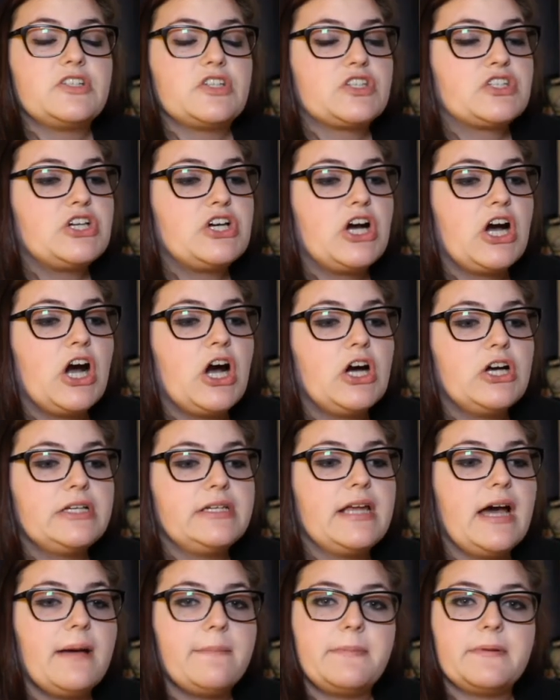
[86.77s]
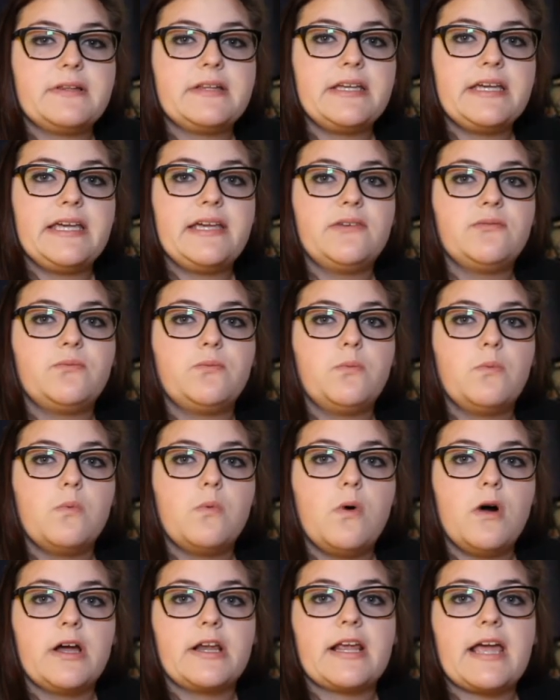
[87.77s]
just could not believe
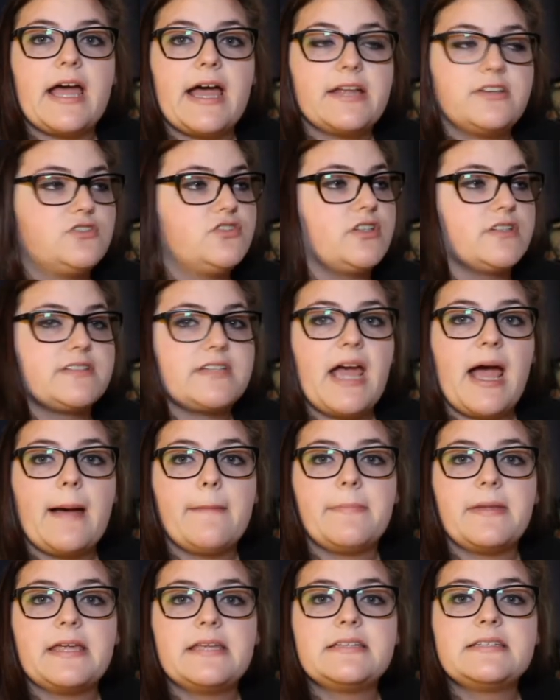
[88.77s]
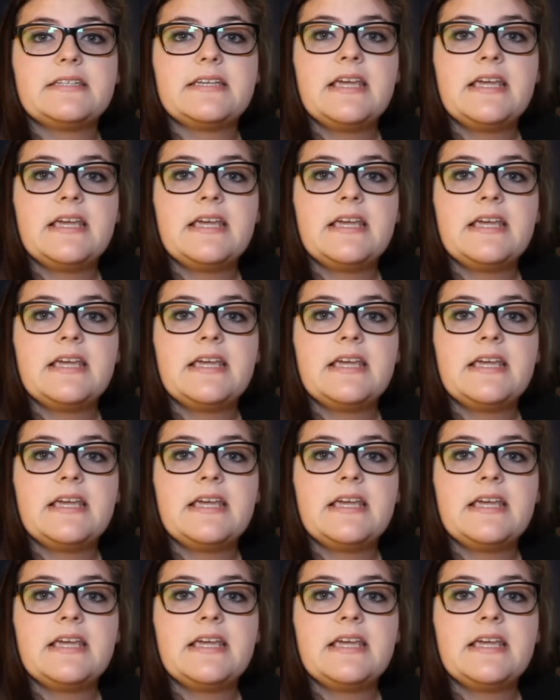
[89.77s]
what had just happened.